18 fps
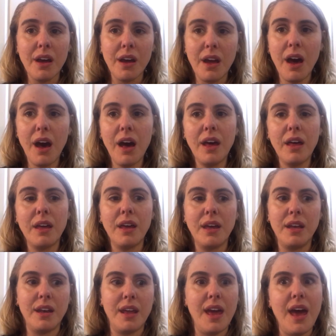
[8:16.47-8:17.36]
cut
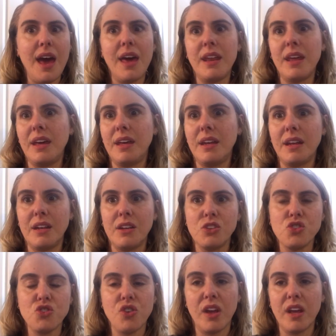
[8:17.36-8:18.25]
and edit
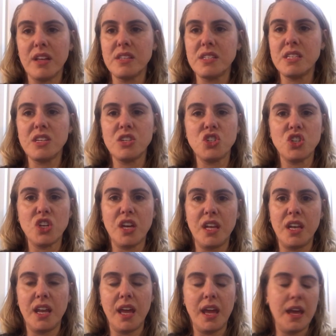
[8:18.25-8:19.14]
and
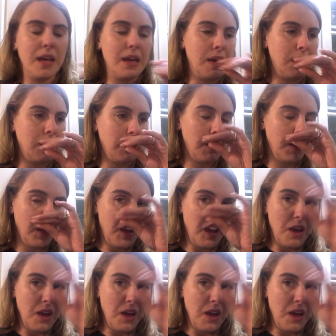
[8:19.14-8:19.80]
transition and